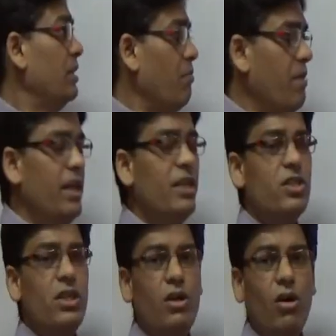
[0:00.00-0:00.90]
the
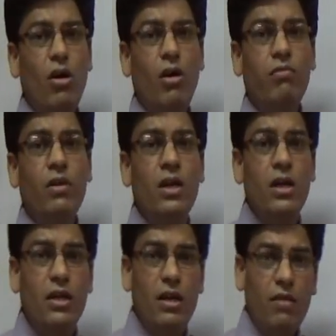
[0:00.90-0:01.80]
mainstay of
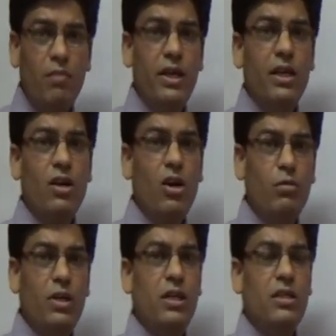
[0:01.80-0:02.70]
developing
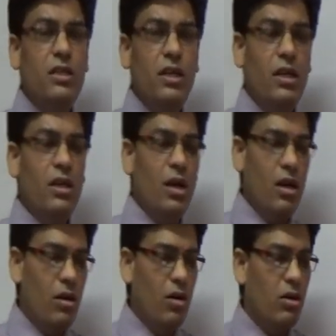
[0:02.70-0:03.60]
economy is the
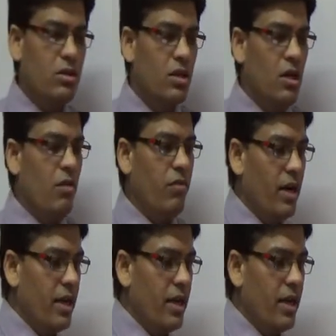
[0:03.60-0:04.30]
goods. For